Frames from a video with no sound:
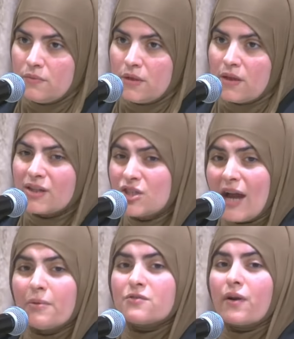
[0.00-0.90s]

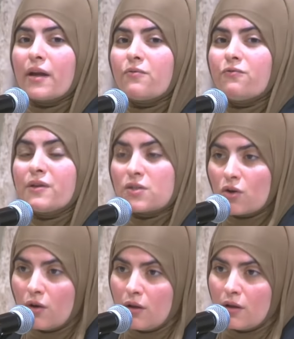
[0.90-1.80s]
Hijab is very
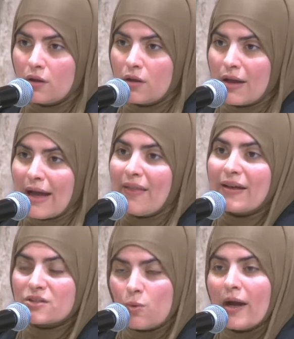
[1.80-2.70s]
physical, and
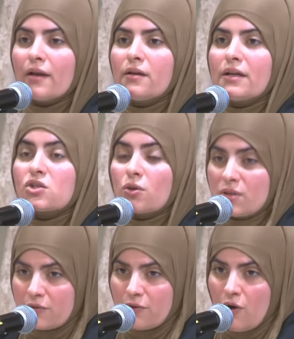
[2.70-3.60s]
that's why it's so
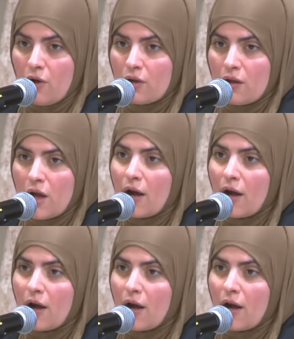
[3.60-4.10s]
difficult.